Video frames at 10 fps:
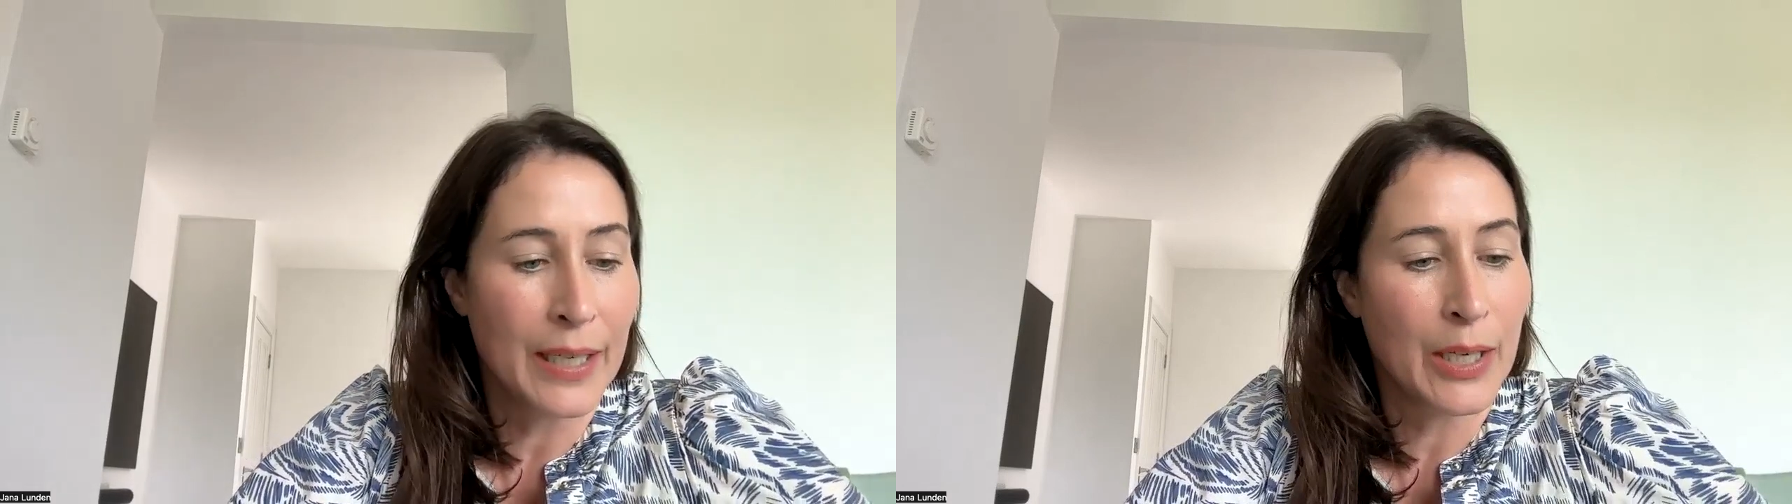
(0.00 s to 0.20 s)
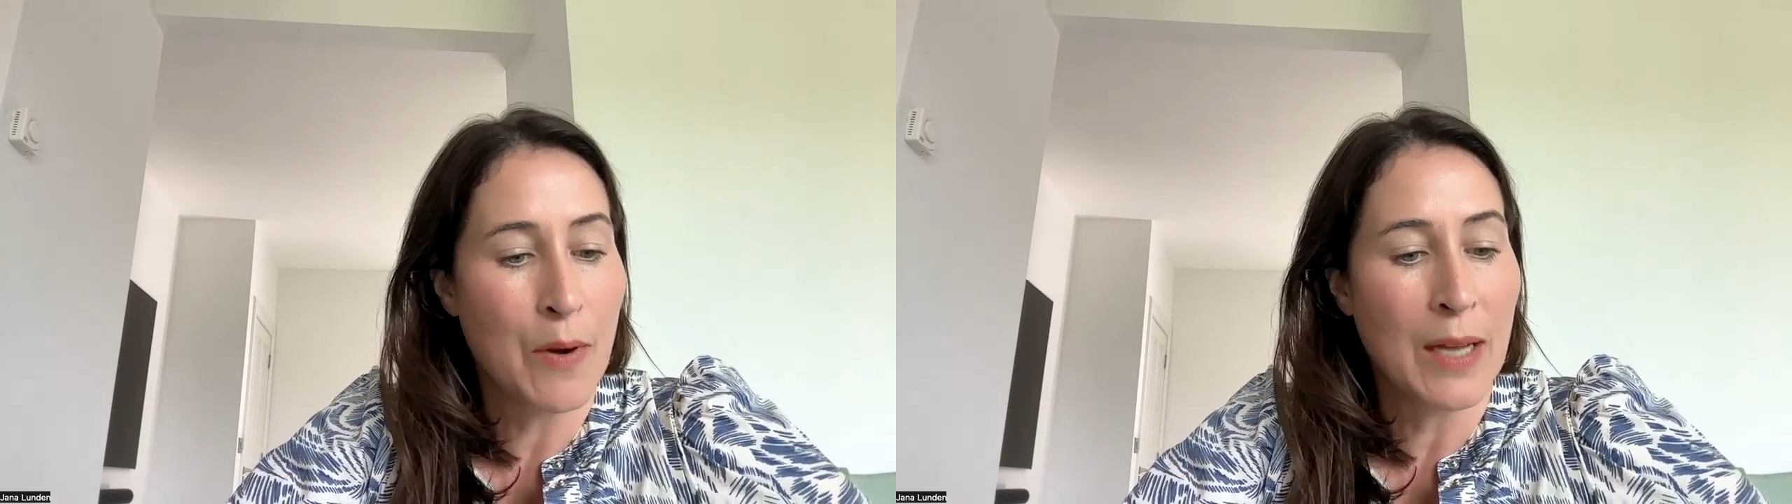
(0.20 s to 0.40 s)

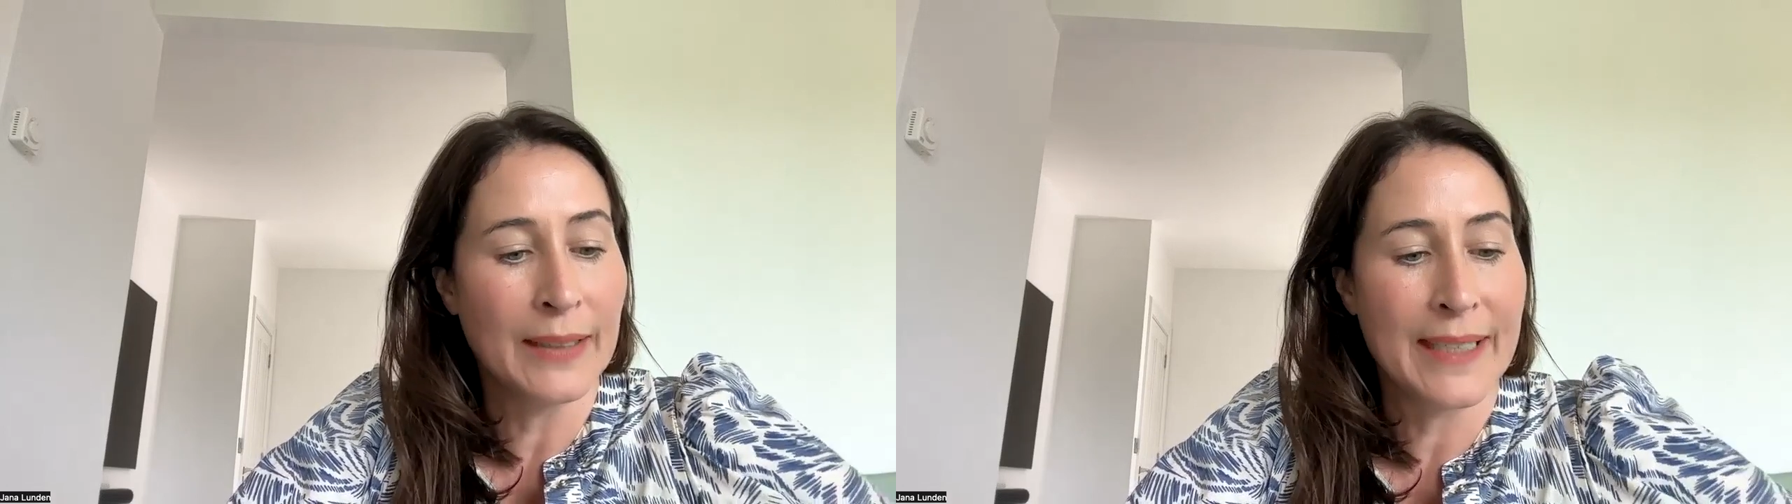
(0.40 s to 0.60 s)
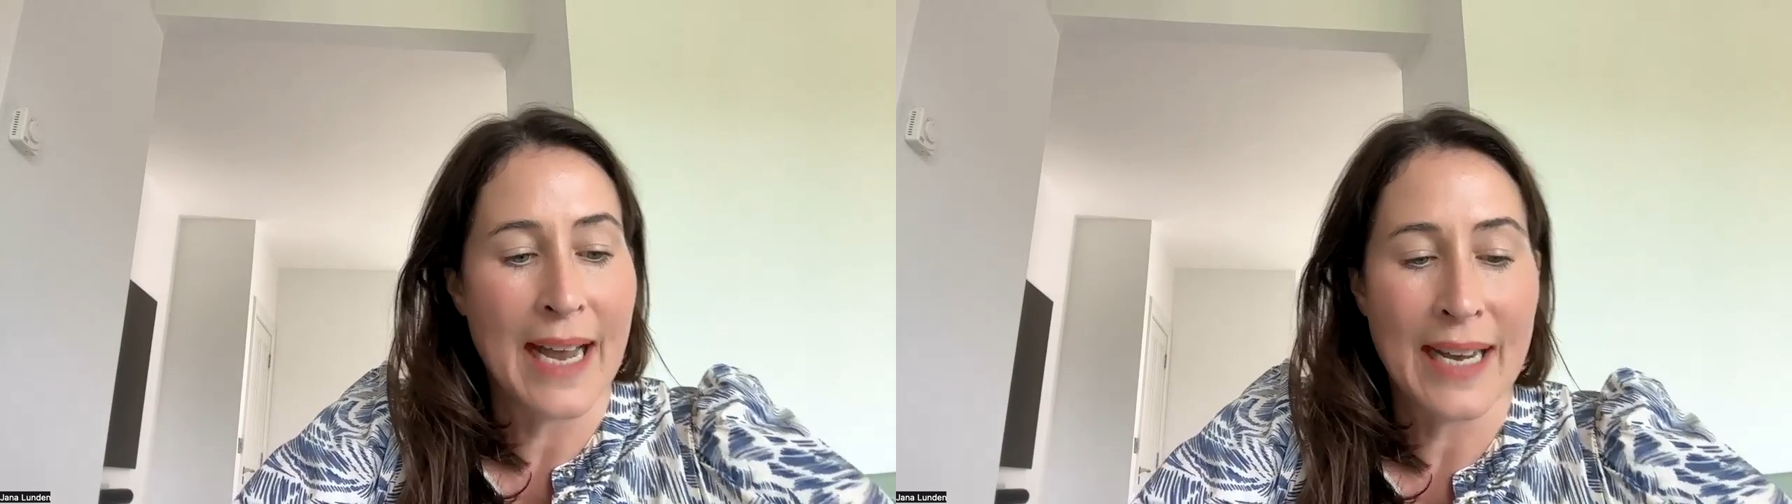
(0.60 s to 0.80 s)

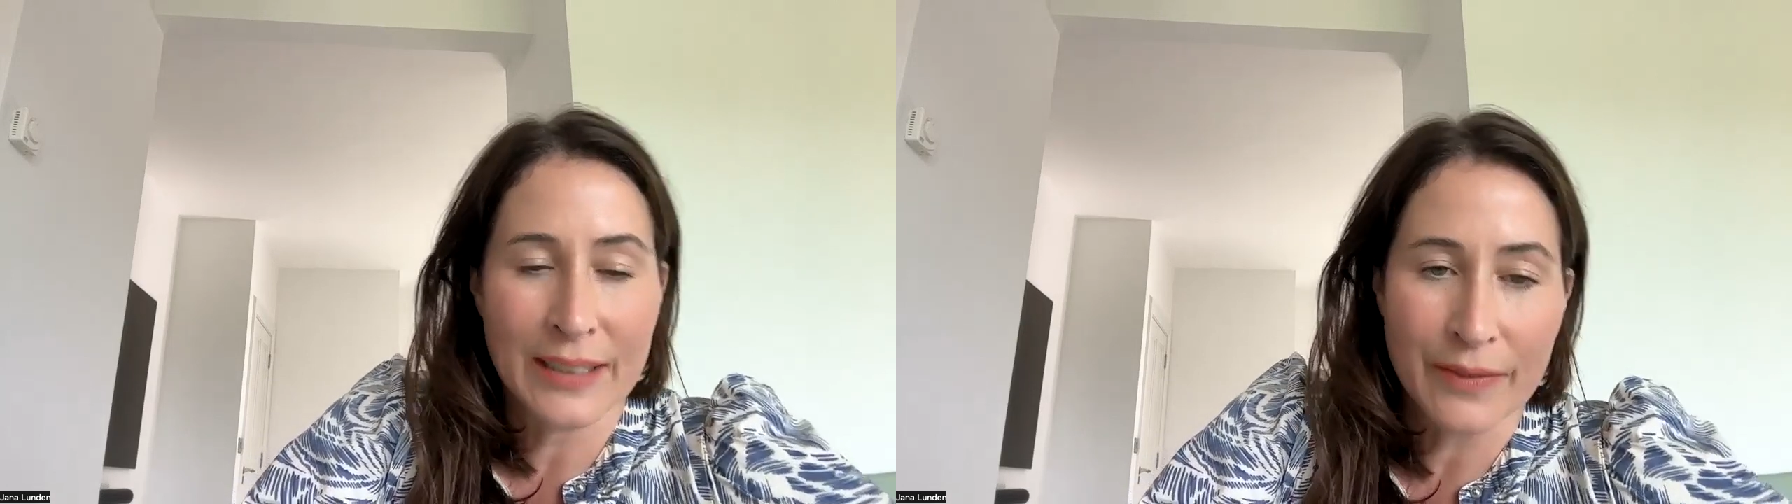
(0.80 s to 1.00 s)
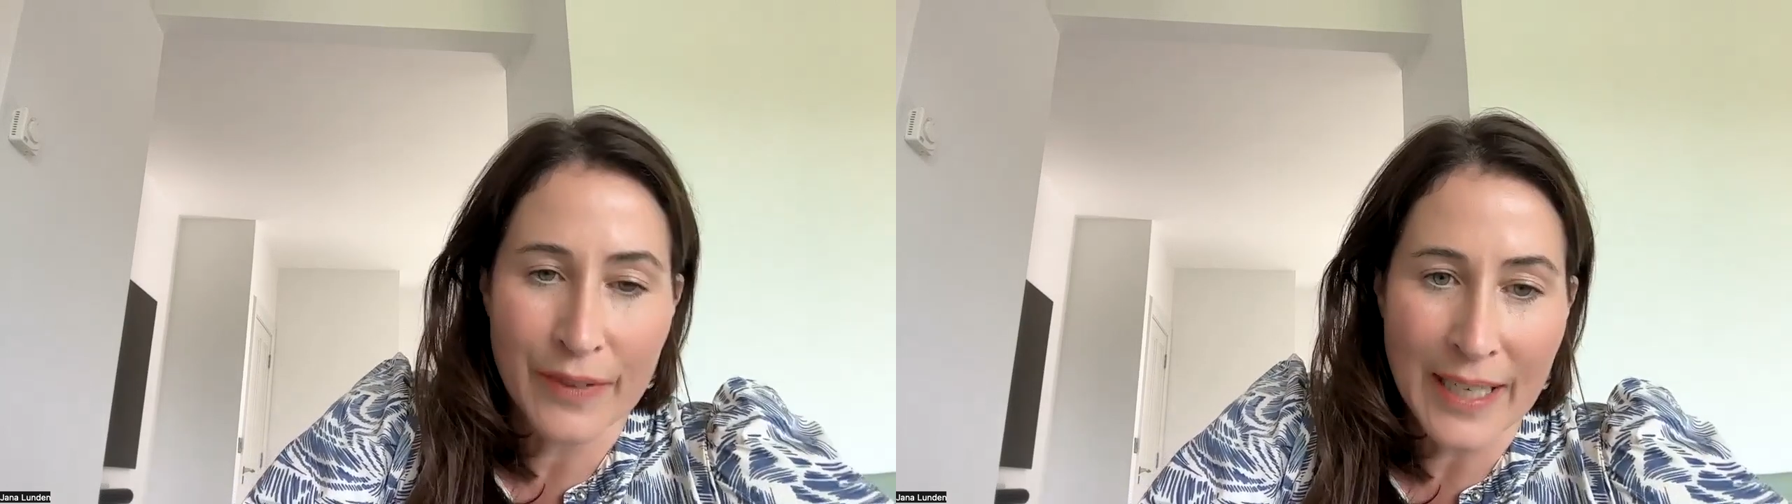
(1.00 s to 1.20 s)
Equality Act of